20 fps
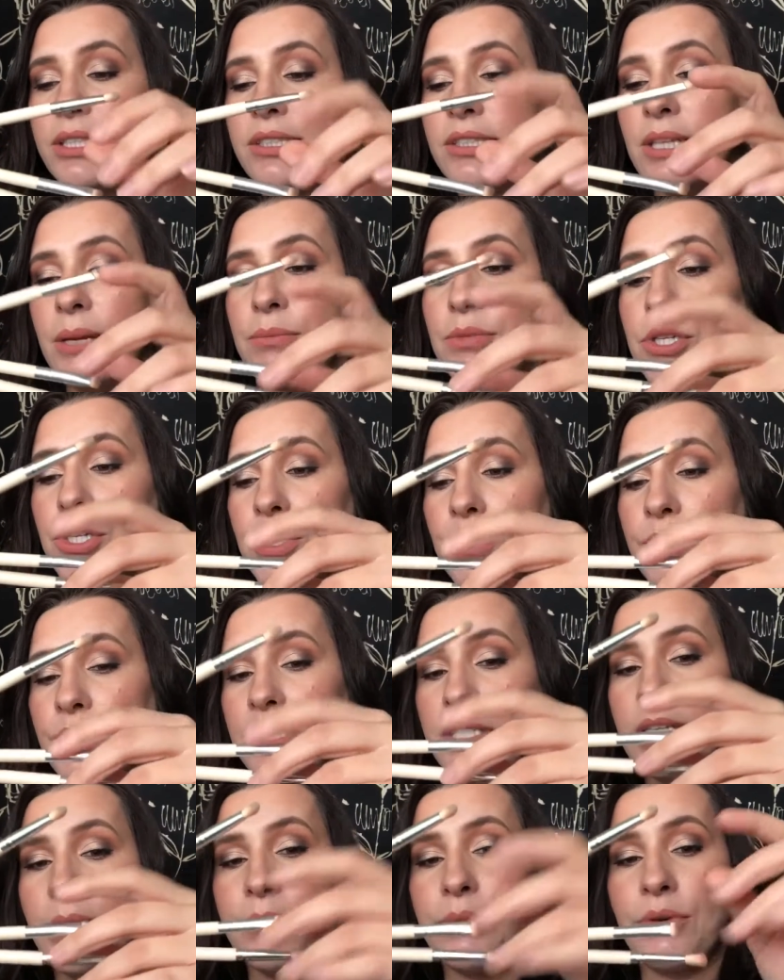step two, and
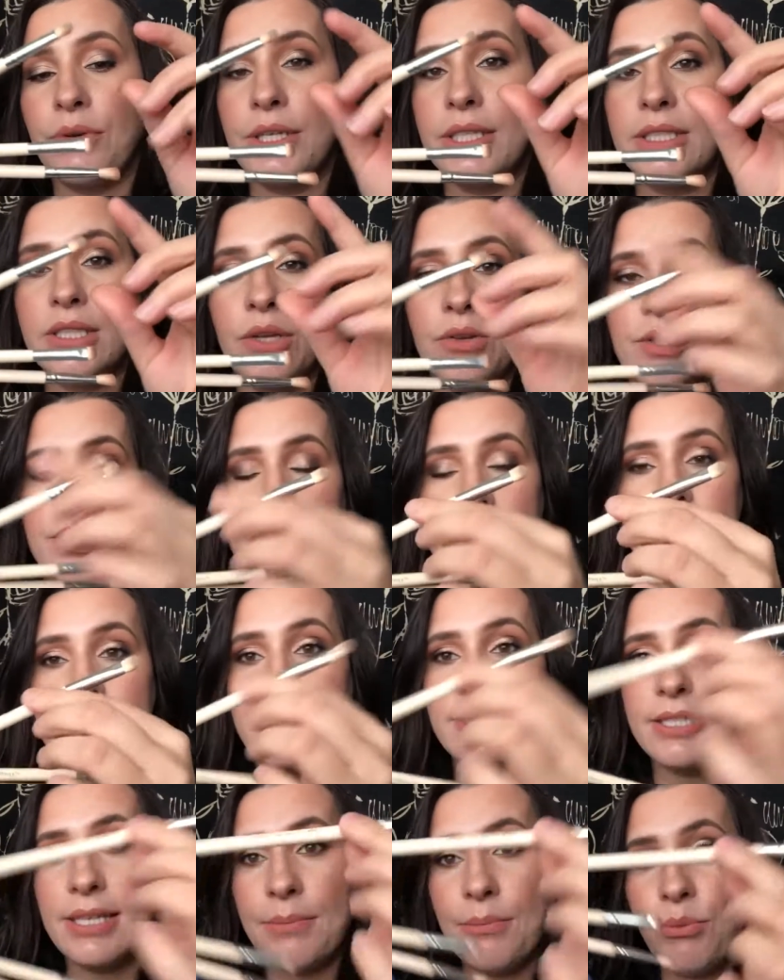step three. So this
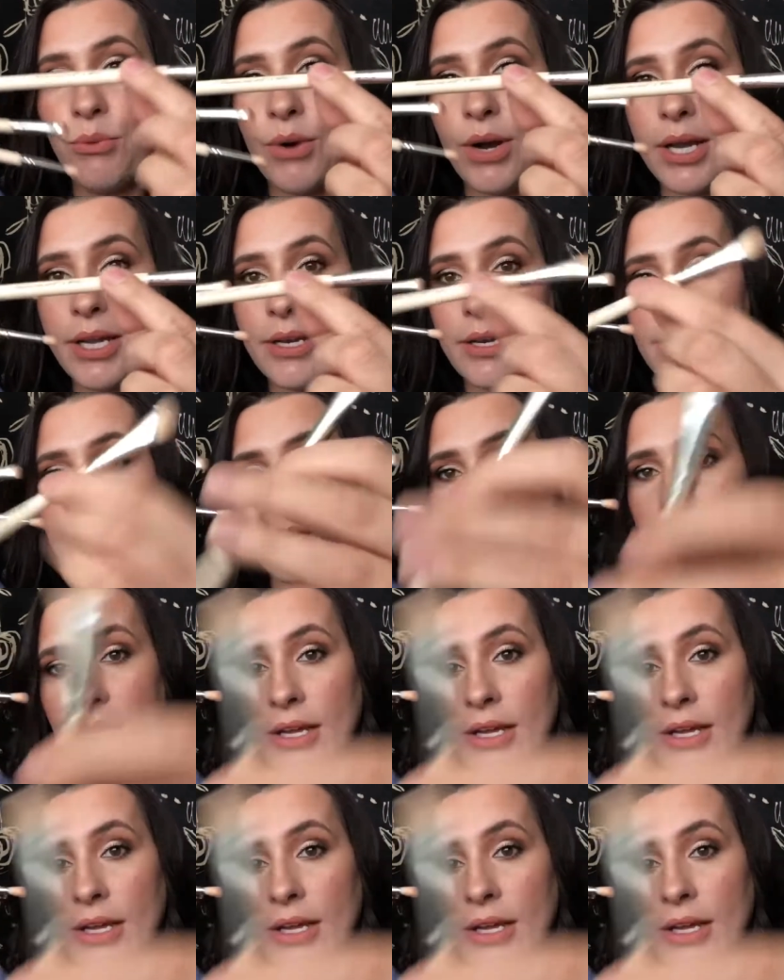is step one,